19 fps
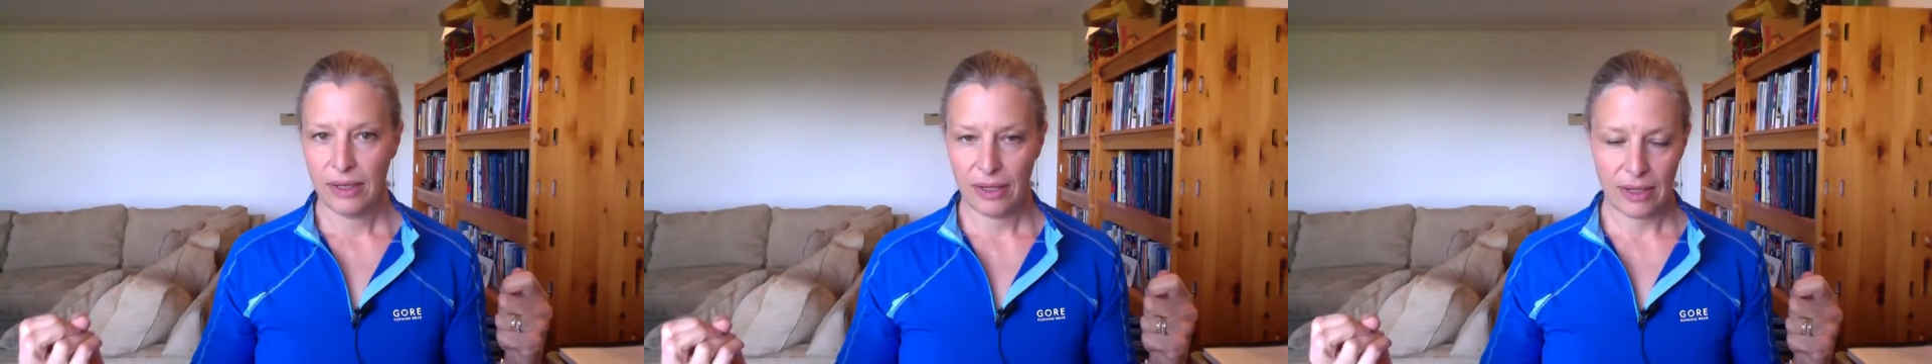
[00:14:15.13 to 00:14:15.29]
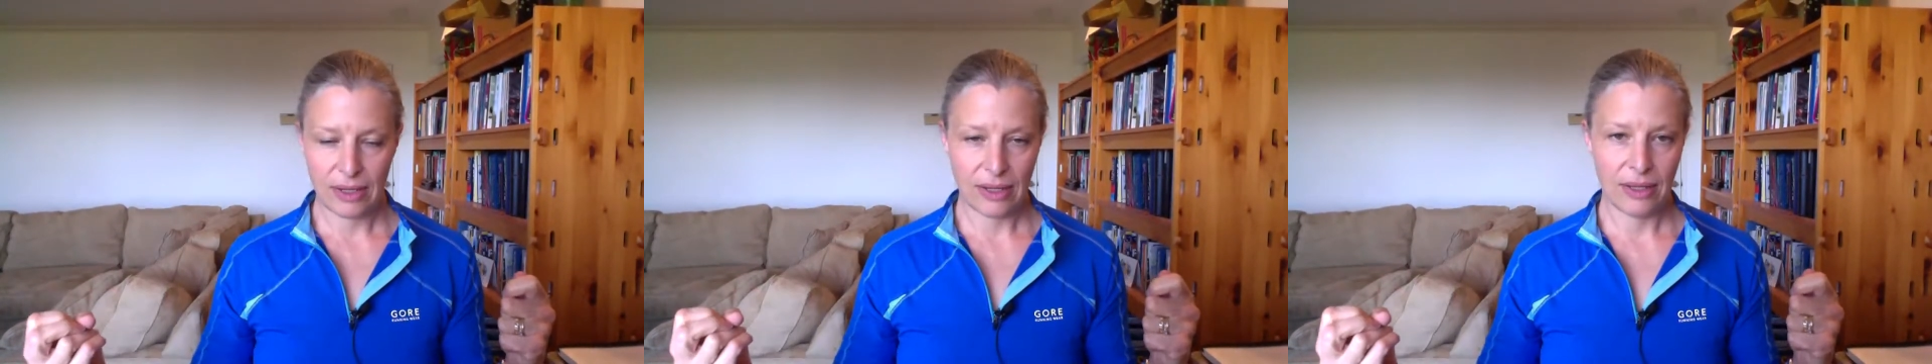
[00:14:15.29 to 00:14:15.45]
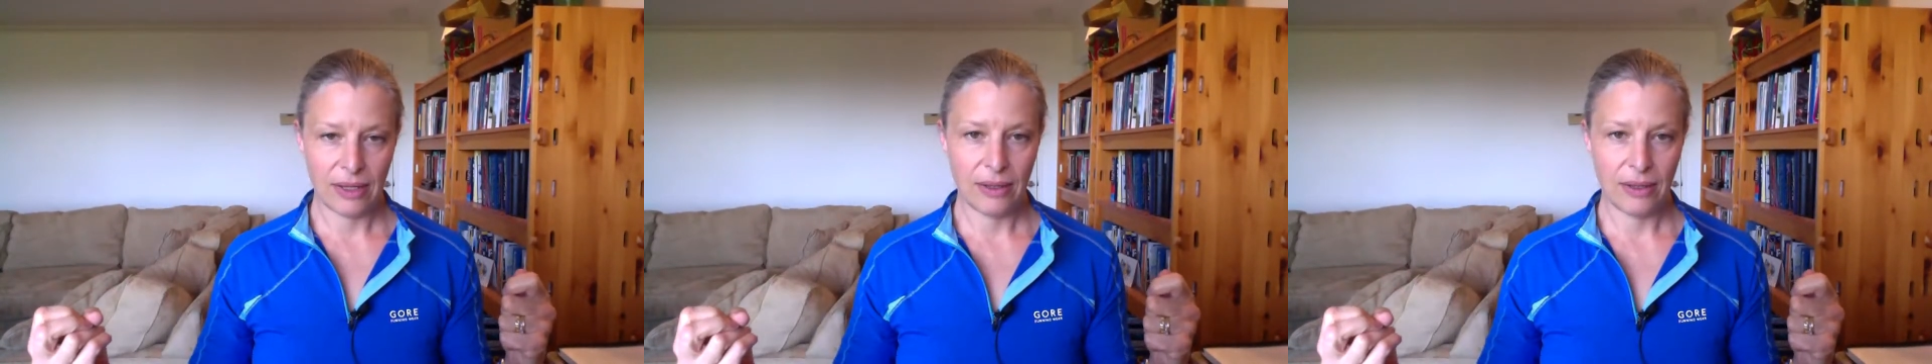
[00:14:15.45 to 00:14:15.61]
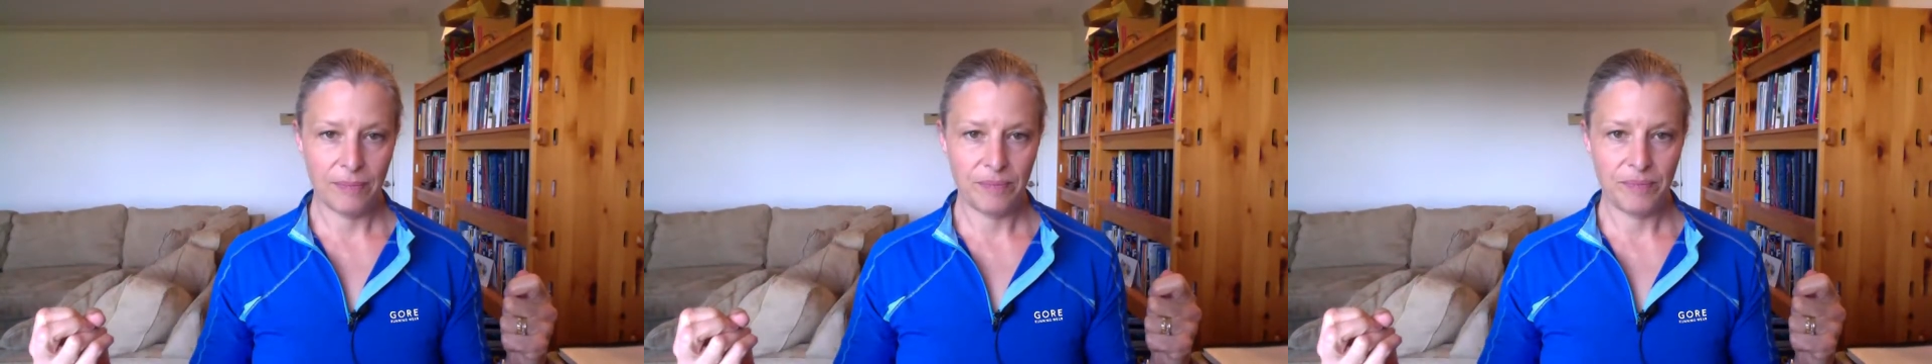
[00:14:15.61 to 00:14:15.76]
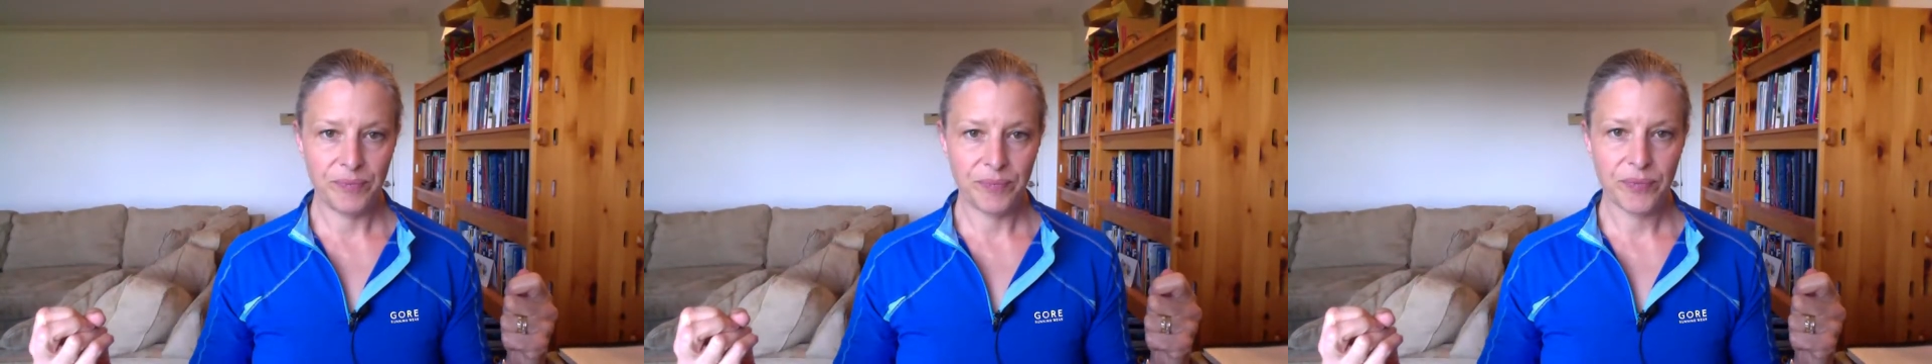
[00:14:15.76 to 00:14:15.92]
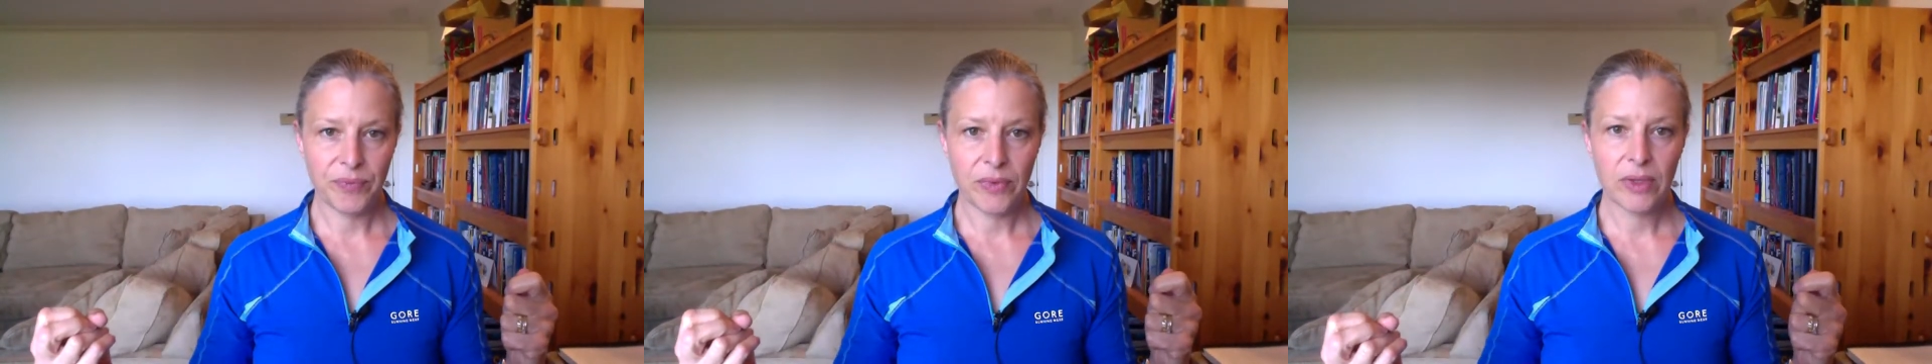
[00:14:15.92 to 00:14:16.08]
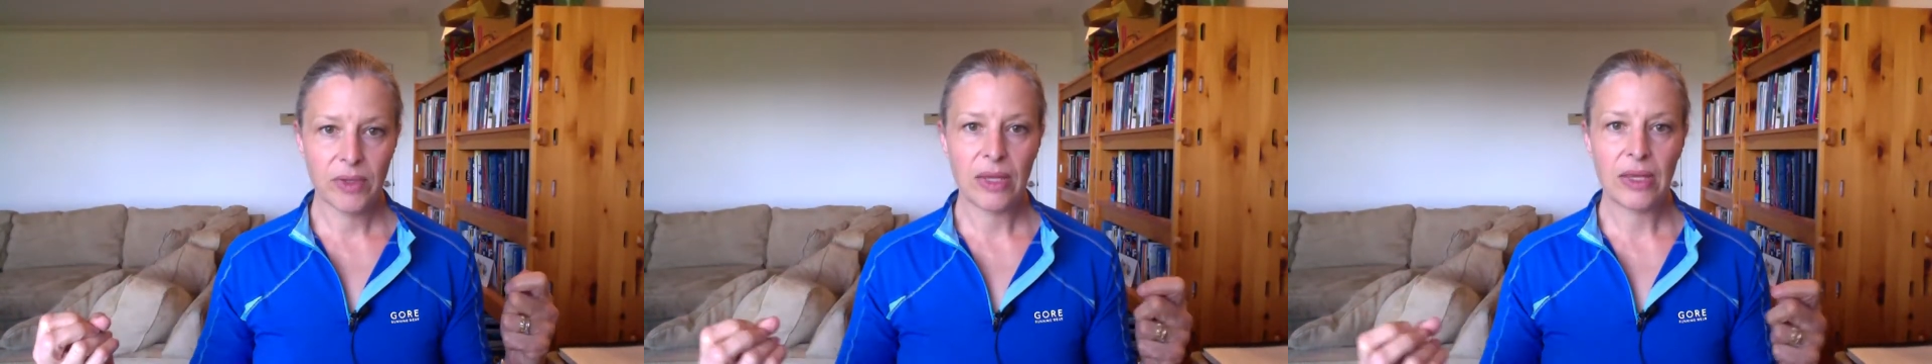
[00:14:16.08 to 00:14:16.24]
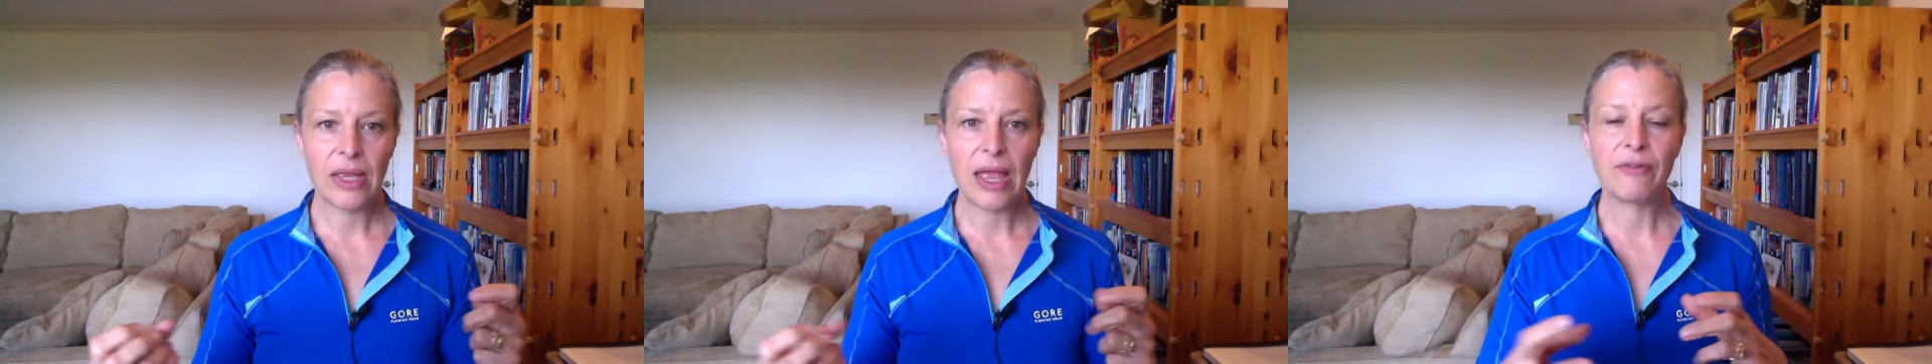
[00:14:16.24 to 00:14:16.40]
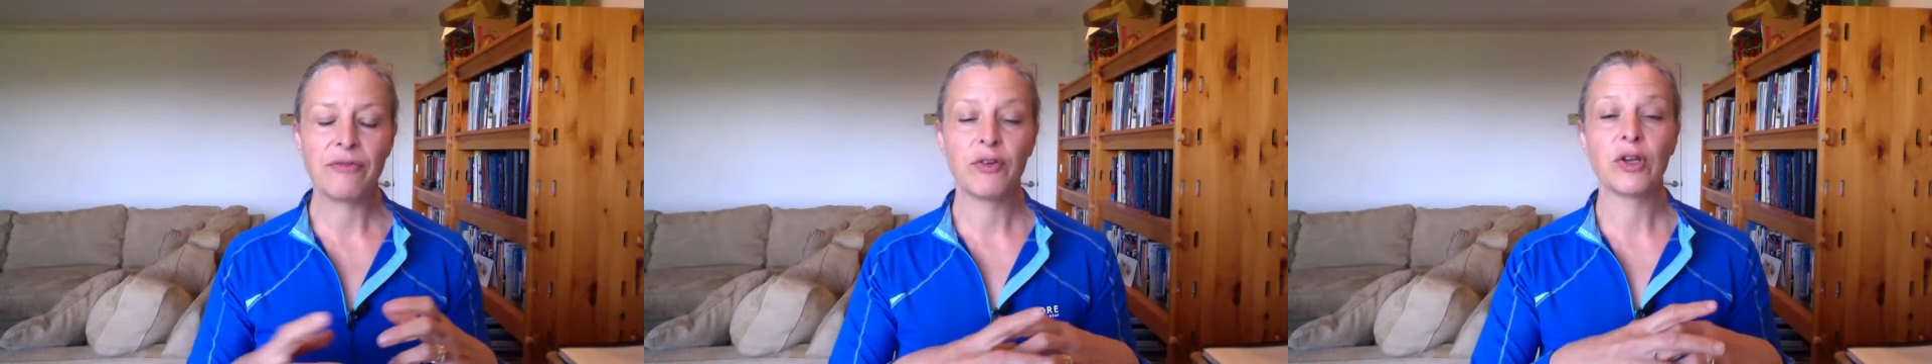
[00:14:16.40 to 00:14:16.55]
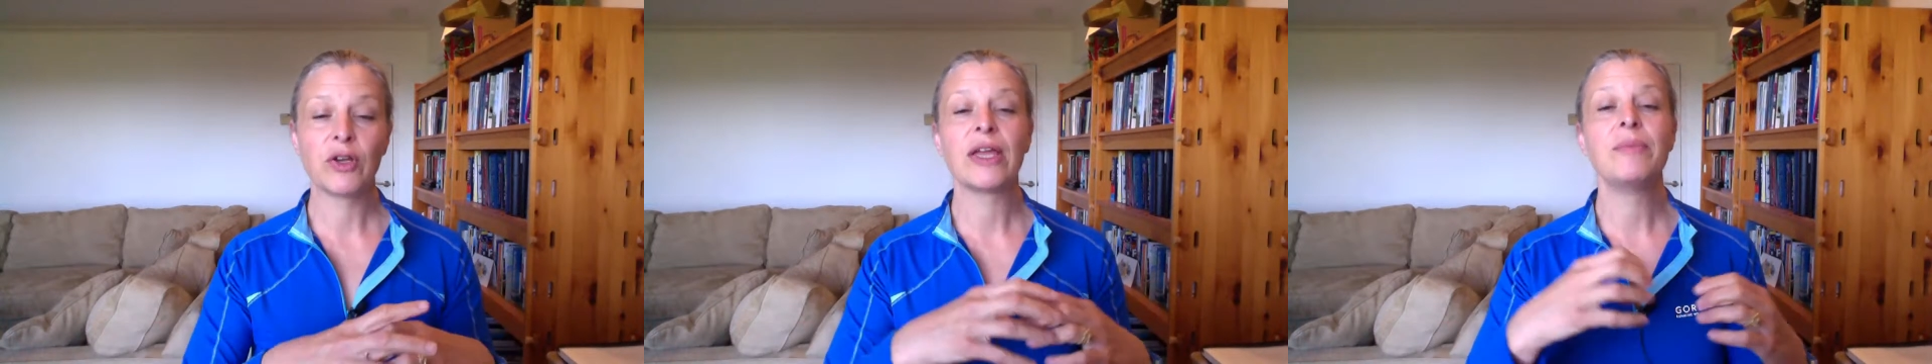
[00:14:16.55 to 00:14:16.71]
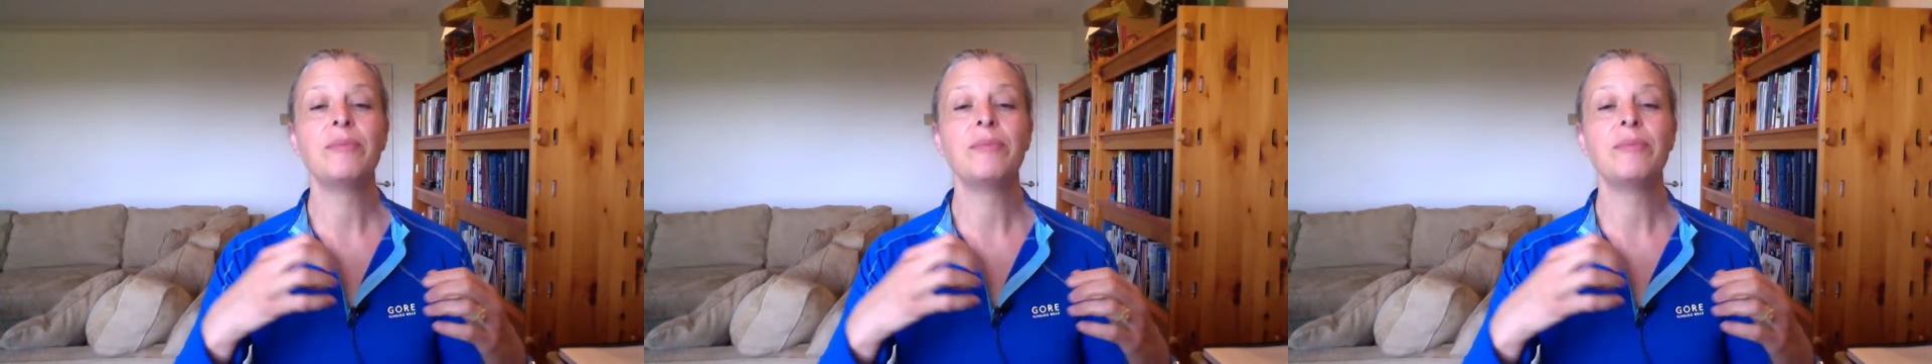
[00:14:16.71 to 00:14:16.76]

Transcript: effort